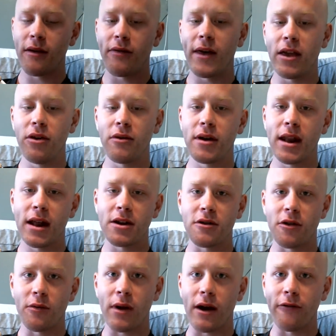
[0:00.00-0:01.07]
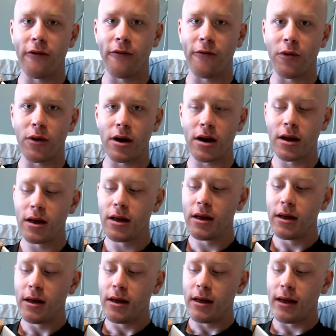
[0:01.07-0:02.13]
that you can enter the raffle for.
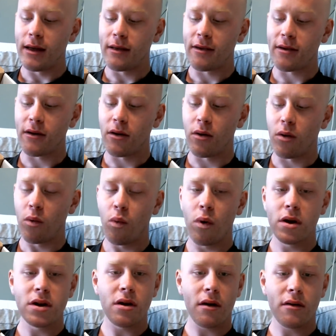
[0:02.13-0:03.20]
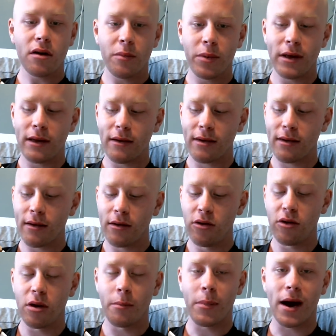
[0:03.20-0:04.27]
And so $1 a piece, you
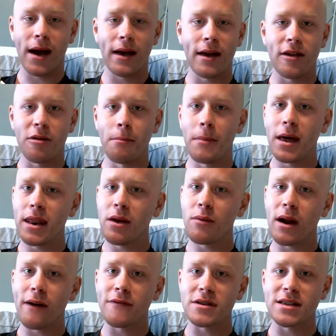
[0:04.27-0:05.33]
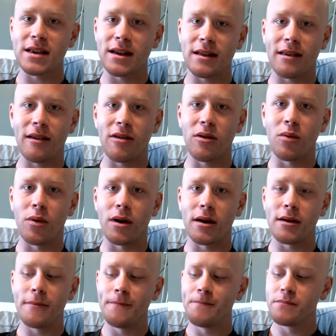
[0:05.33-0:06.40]
can buy as many raffle tickets as you want.
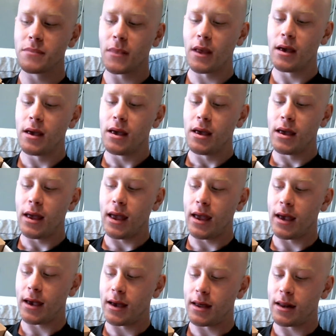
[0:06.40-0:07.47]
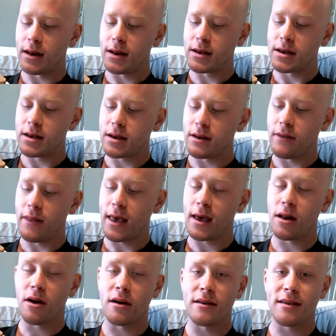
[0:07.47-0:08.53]
And then
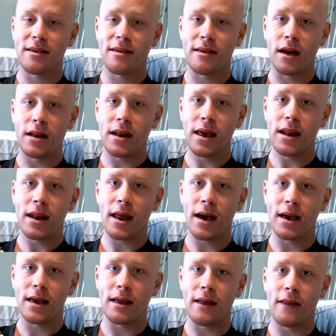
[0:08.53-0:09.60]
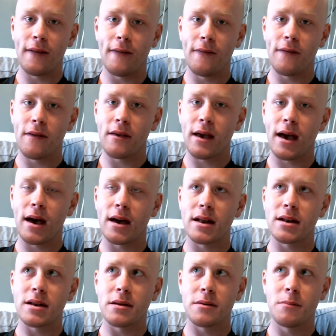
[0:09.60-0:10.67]
on Sunday night
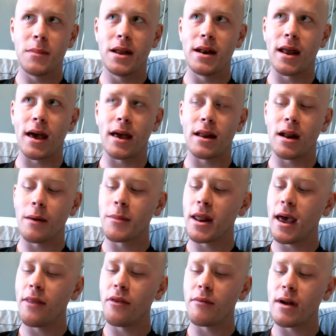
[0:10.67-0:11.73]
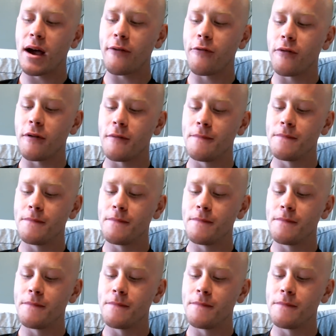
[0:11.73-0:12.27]
at midnight, I'm going to end the raffle,